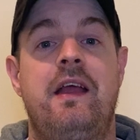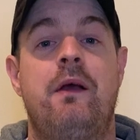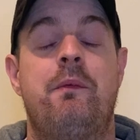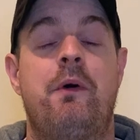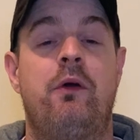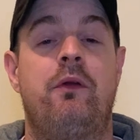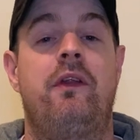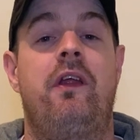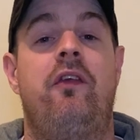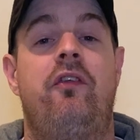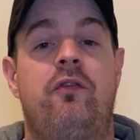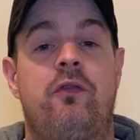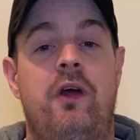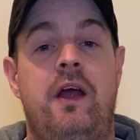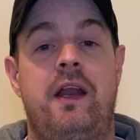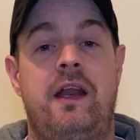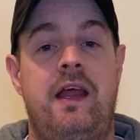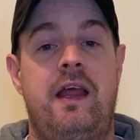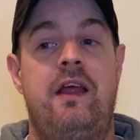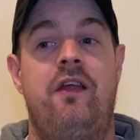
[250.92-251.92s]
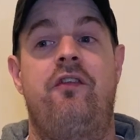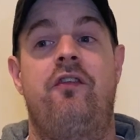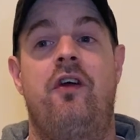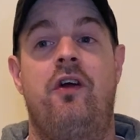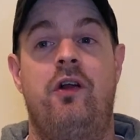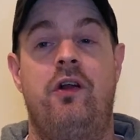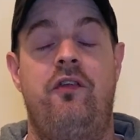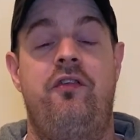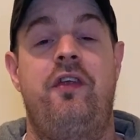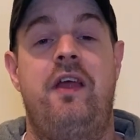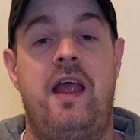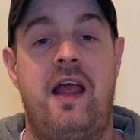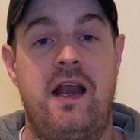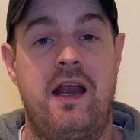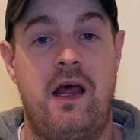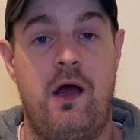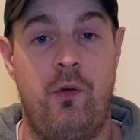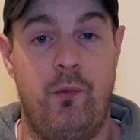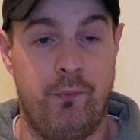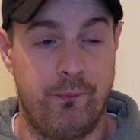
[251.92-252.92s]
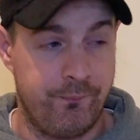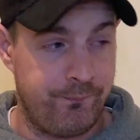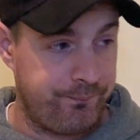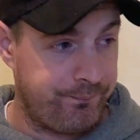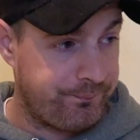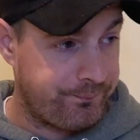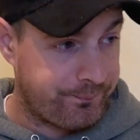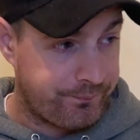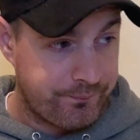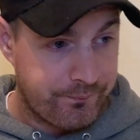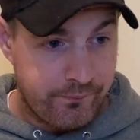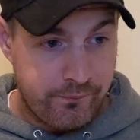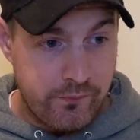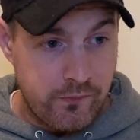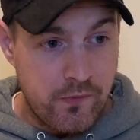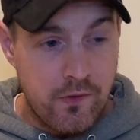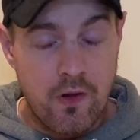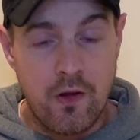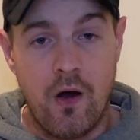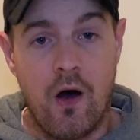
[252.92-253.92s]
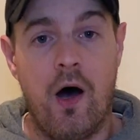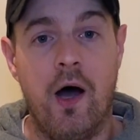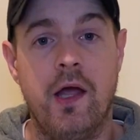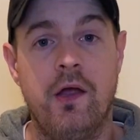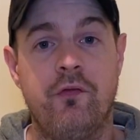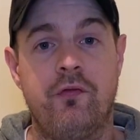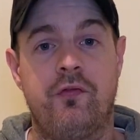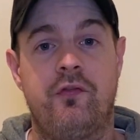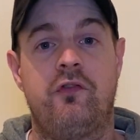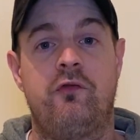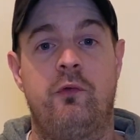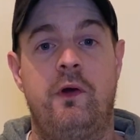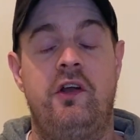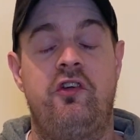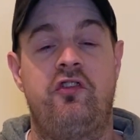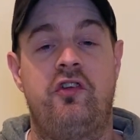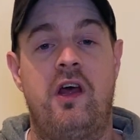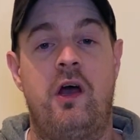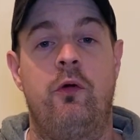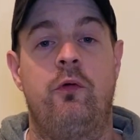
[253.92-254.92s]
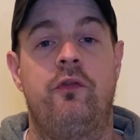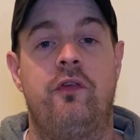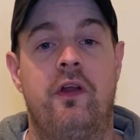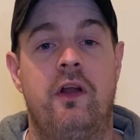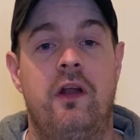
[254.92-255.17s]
about this, right? Is, I'm gonna say it now, I've reached out to